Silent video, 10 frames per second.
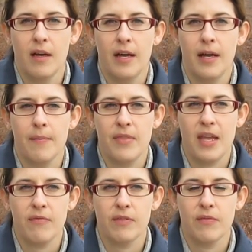Um,
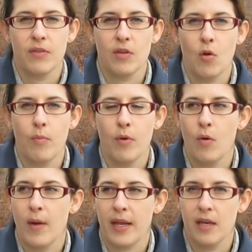thankfully for the
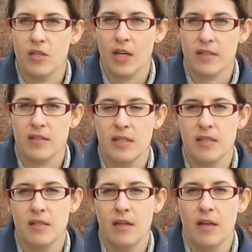GoPro, I can adjust
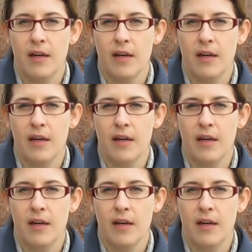it